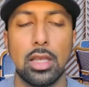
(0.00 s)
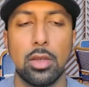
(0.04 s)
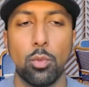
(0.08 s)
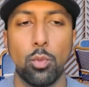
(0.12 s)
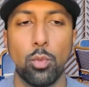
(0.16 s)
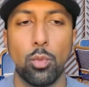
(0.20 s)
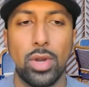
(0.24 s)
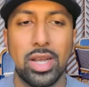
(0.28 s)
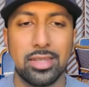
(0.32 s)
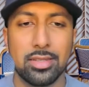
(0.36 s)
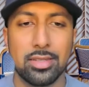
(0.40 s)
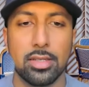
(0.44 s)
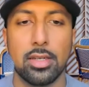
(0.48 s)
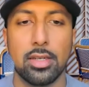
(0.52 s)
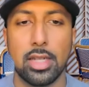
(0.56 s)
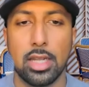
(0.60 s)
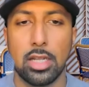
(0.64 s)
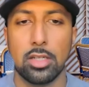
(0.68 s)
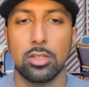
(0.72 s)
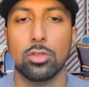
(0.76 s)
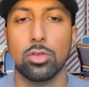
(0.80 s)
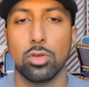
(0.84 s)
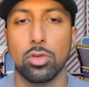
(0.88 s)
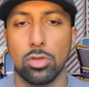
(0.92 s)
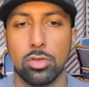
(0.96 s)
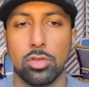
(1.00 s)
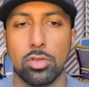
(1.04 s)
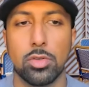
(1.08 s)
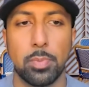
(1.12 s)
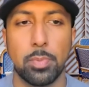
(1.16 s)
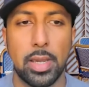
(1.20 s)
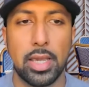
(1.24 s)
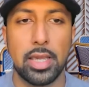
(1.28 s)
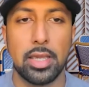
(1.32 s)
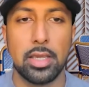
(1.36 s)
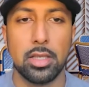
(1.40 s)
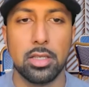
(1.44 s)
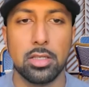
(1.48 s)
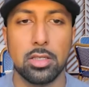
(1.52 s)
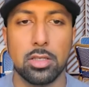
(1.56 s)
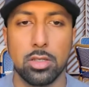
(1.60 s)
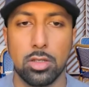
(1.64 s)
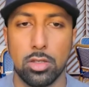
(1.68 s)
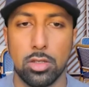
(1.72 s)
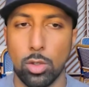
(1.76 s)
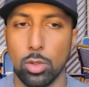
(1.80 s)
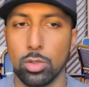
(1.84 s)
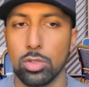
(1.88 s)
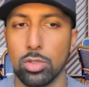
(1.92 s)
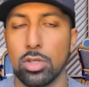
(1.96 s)
the residential space,
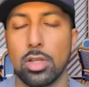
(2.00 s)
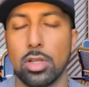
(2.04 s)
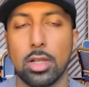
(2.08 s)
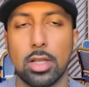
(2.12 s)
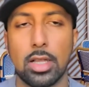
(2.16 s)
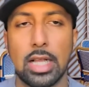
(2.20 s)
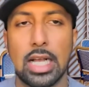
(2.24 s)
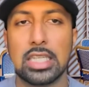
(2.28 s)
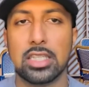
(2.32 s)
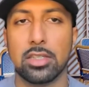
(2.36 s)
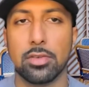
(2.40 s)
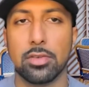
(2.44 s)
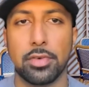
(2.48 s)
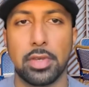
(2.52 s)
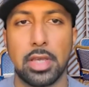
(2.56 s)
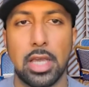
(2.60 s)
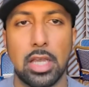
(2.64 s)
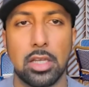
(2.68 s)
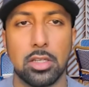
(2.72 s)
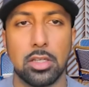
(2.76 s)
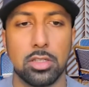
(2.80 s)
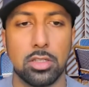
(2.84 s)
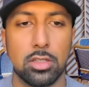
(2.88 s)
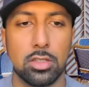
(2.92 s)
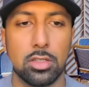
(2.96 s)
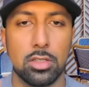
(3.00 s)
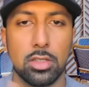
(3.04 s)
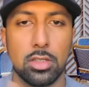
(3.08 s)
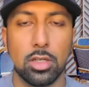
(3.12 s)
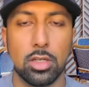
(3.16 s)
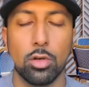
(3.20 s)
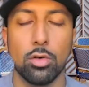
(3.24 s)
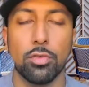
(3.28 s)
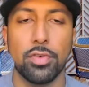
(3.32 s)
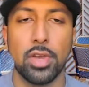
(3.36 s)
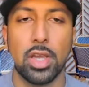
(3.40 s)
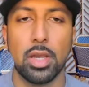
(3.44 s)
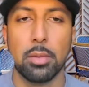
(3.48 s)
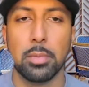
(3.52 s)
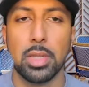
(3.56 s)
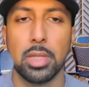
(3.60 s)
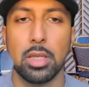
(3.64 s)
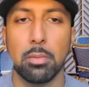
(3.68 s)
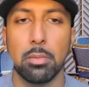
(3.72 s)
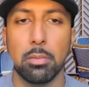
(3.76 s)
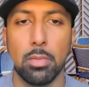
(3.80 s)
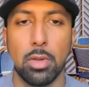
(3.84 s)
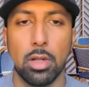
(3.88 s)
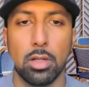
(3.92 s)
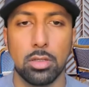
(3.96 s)
those are the classifications: single
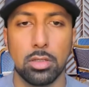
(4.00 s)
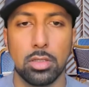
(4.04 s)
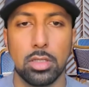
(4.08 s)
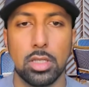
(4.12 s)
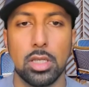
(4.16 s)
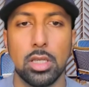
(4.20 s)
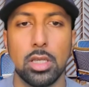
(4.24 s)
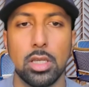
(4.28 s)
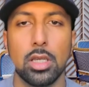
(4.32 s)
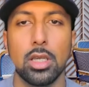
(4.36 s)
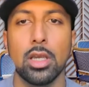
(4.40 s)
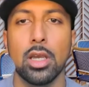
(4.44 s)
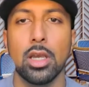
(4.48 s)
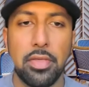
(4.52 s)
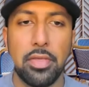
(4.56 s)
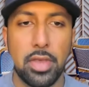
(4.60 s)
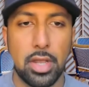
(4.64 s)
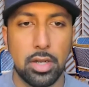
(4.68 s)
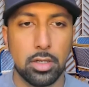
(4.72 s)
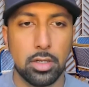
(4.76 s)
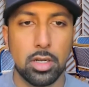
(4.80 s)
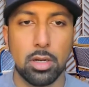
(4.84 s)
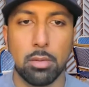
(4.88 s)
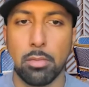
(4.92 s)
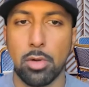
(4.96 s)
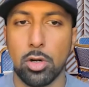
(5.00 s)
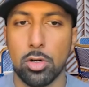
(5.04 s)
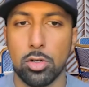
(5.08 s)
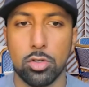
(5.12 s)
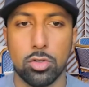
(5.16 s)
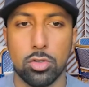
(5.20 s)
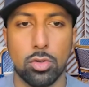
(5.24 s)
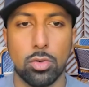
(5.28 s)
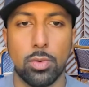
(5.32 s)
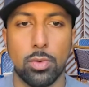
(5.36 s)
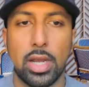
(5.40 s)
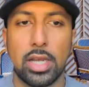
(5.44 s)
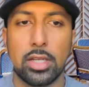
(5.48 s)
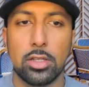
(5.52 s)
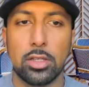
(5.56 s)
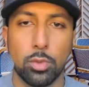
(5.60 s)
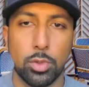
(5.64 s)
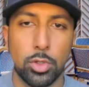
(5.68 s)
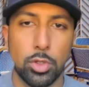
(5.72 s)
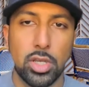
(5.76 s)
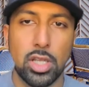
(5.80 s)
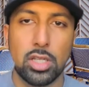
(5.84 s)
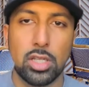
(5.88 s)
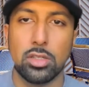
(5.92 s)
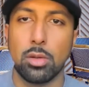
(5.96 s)
family, multi, and then commercial, right? So
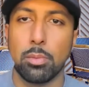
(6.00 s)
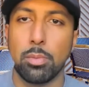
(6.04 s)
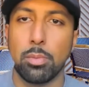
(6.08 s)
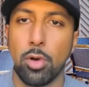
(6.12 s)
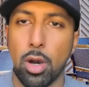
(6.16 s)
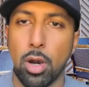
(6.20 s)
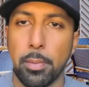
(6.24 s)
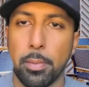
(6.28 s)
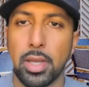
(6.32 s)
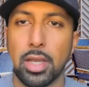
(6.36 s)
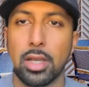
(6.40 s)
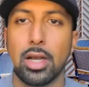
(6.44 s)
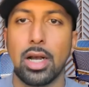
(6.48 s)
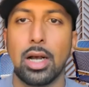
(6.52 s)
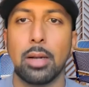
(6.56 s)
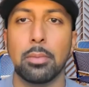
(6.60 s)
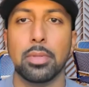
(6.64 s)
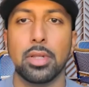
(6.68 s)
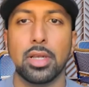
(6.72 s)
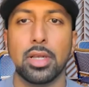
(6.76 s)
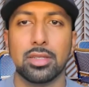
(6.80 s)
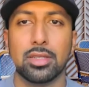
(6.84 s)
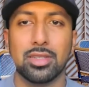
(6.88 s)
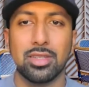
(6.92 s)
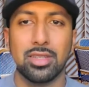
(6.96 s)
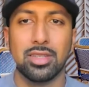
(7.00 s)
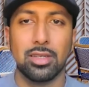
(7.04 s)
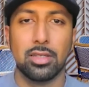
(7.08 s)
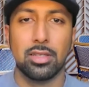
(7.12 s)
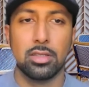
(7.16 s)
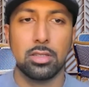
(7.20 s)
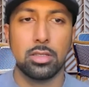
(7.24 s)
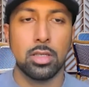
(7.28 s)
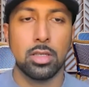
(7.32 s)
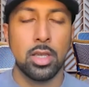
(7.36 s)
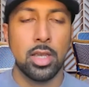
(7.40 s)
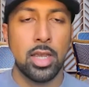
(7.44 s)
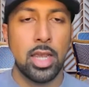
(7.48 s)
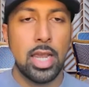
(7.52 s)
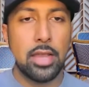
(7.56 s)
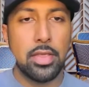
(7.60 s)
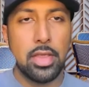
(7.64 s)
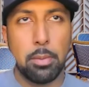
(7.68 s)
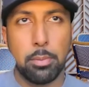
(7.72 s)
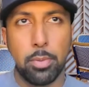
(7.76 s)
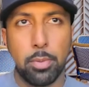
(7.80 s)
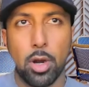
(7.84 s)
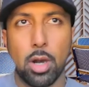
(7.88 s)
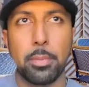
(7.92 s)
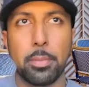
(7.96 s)
when you get into apartment complexes, and
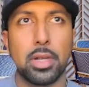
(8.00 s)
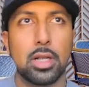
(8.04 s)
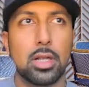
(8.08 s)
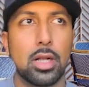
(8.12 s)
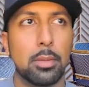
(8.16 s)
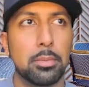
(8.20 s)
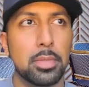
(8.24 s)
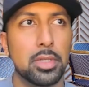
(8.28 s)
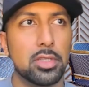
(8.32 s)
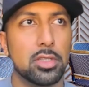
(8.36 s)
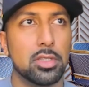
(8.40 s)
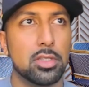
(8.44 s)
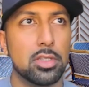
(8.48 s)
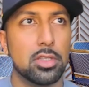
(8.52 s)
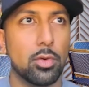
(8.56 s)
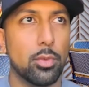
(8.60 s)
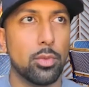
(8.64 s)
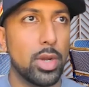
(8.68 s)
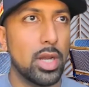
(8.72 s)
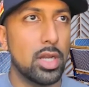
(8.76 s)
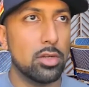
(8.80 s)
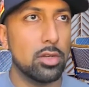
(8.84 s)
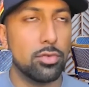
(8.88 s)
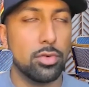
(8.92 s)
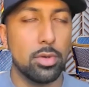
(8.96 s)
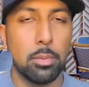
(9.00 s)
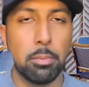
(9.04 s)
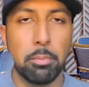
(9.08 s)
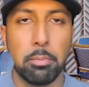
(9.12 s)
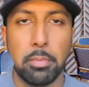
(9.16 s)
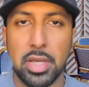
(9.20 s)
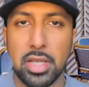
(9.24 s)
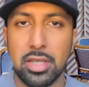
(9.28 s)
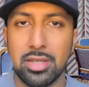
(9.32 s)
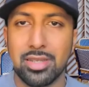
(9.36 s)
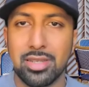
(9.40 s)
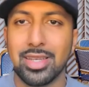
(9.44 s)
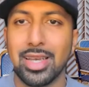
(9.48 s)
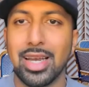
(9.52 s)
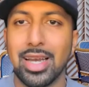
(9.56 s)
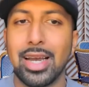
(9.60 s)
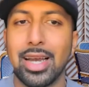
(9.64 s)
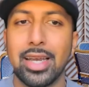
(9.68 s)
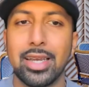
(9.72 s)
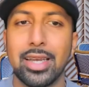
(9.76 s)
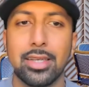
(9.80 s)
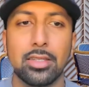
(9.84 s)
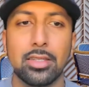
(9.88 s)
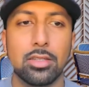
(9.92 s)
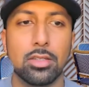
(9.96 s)
the apartment complexes can range from
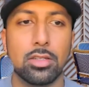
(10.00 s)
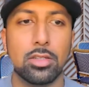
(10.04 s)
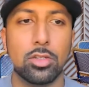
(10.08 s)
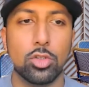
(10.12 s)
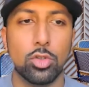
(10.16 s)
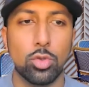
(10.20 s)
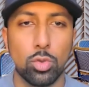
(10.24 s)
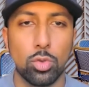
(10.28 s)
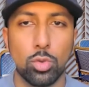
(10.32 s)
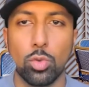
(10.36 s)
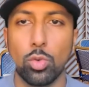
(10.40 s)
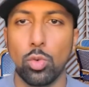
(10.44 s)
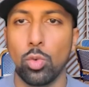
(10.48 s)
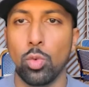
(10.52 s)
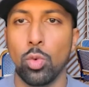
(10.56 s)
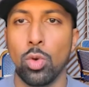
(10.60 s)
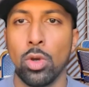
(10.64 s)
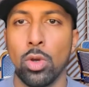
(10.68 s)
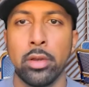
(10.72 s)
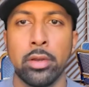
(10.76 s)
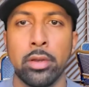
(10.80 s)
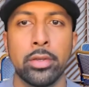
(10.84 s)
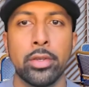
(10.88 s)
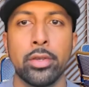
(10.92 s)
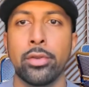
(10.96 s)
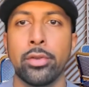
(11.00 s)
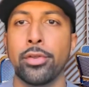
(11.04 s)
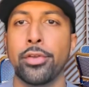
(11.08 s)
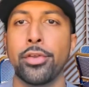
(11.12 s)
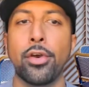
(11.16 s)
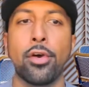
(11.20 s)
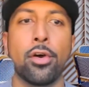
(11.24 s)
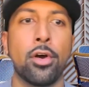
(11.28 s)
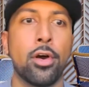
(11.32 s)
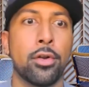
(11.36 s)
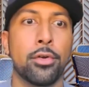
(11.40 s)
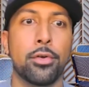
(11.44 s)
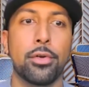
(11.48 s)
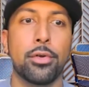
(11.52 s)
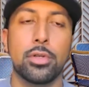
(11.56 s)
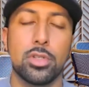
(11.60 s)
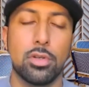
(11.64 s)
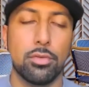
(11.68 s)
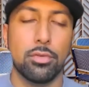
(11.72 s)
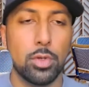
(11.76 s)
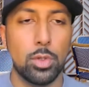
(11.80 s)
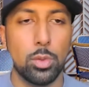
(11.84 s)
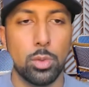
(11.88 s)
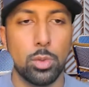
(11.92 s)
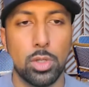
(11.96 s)
mid-size to, you know, your hundreds
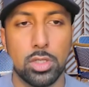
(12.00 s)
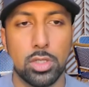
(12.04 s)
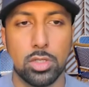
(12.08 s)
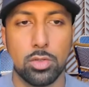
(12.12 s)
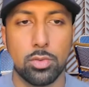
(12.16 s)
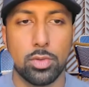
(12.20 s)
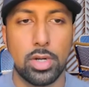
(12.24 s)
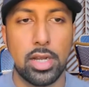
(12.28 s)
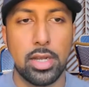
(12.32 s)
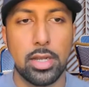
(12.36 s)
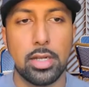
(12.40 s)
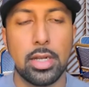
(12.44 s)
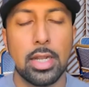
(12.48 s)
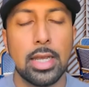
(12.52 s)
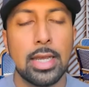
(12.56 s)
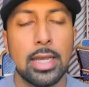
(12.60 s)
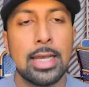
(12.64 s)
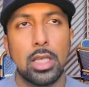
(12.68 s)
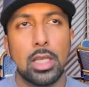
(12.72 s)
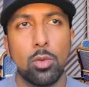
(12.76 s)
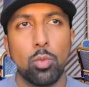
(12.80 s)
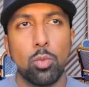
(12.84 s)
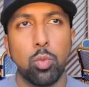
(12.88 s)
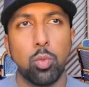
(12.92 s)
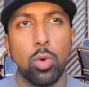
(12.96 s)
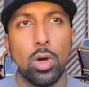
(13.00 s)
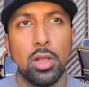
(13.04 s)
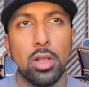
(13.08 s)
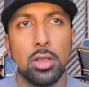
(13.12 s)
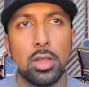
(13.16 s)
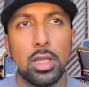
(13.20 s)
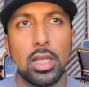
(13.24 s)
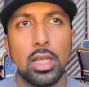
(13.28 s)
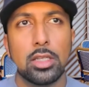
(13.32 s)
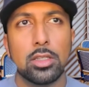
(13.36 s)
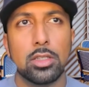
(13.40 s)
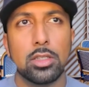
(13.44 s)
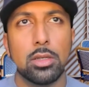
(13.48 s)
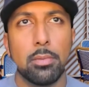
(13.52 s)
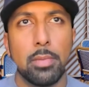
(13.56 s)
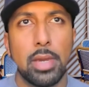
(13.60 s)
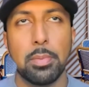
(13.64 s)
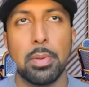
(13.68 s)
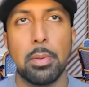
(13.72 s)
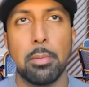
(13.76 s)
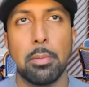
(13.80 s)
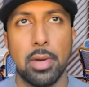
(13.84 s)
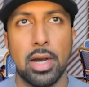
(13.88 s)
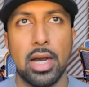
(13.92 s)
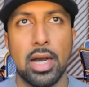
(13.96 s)
of units, right? The one thing to
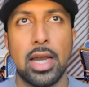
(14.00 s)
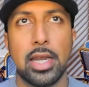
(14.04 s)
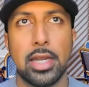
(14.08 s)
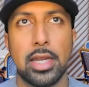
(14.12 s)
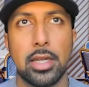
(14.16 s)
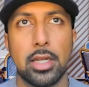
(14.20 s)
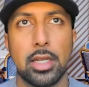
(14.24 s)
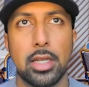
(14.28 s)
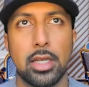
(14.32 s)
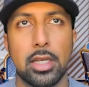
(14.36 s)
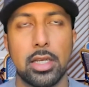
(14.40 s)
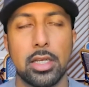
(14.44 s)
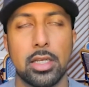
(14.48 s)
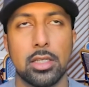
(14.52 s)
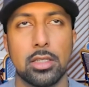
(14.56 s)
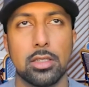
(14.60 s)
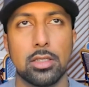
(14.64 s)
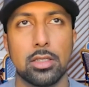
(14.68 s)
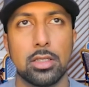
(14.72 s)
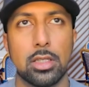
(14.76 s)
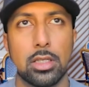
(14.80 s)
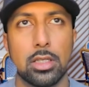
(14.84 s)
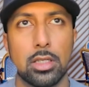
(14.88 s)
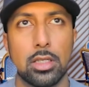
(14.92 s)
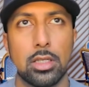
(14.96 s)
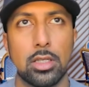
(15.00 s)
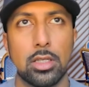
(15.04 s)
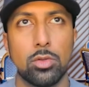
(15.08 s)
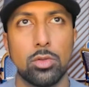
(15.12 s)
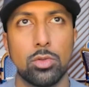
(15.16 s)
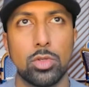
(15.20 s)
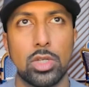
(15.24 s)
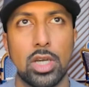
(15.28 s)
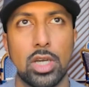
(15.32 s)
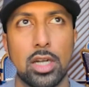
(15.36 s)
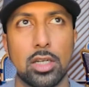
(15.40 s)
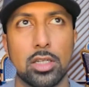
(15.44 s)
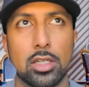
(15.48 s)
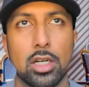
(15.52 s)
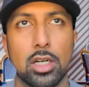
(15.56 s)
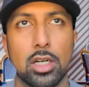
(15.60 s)
keep in mind is, you kind of